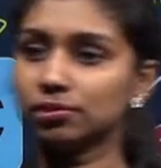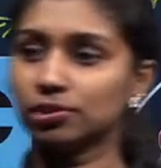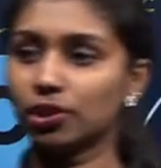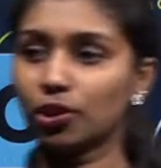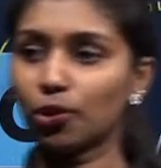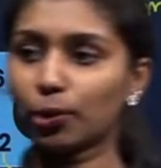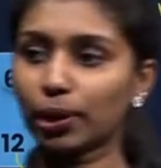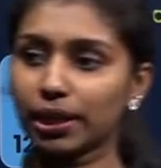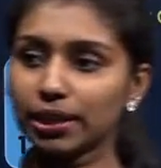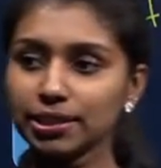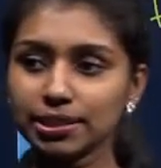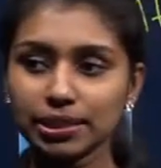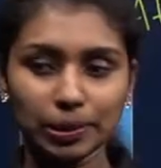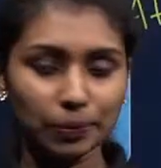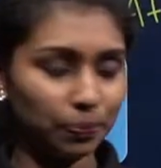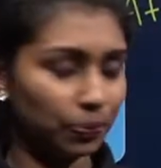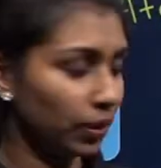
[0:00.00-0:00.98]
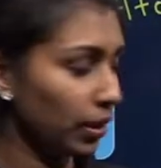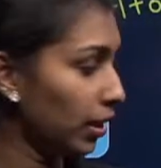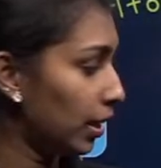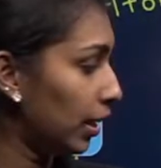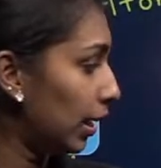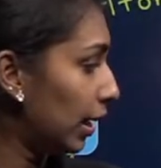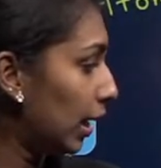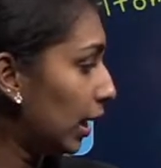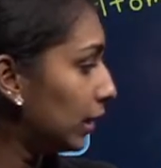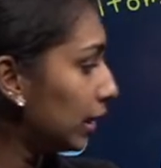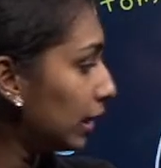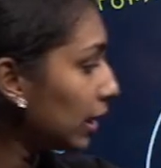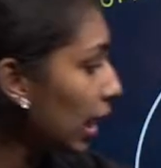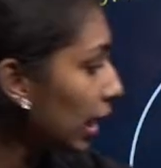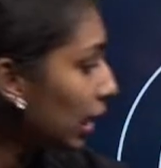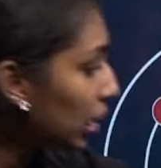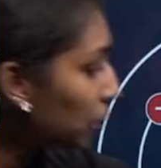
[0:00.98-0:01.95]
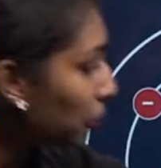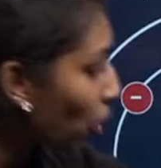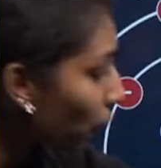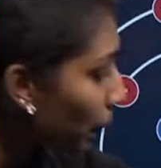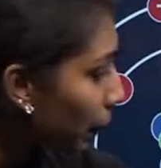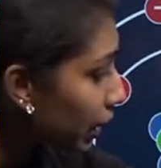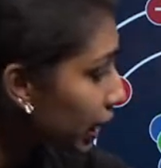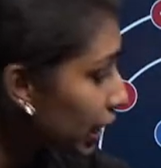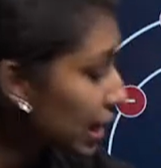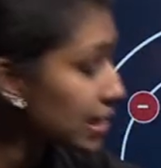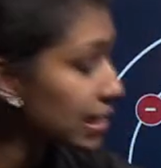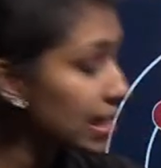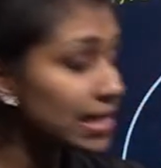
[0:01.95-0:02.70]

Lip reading: No, right? Then the another property is the